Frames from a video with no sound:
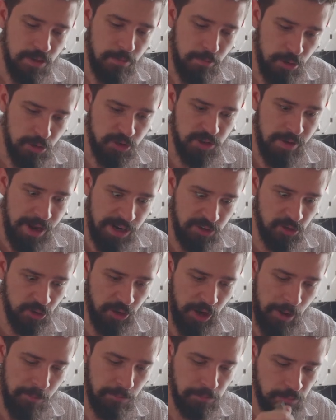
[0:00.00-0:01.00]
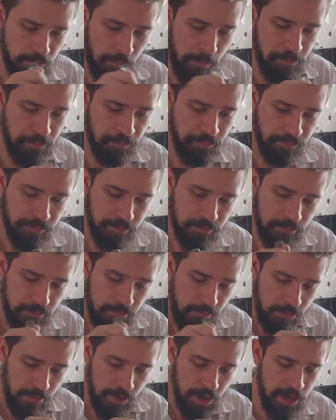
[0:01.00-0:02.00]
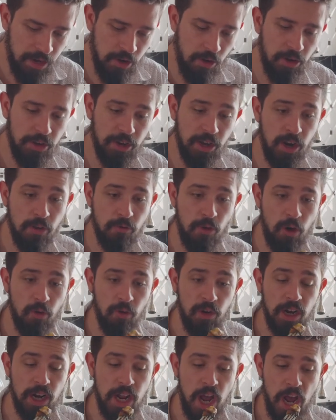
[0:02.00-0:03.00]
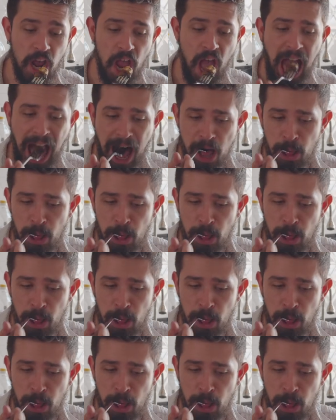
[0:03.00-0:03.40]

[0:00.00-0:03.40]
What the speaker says: put some eggs on it. You're not going to go wrong, really, are you?